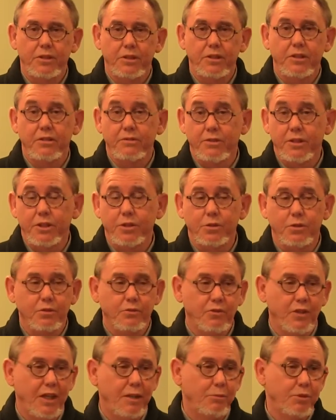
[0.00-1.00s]
and
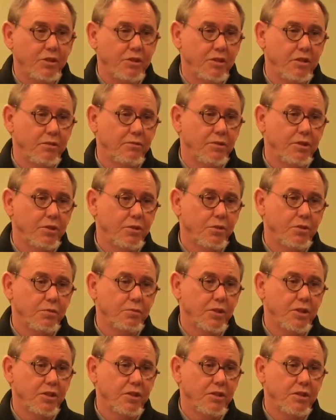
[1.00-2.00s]
individuals, families,
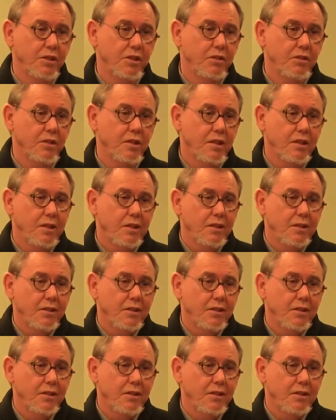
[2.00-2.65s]
individuals, because they're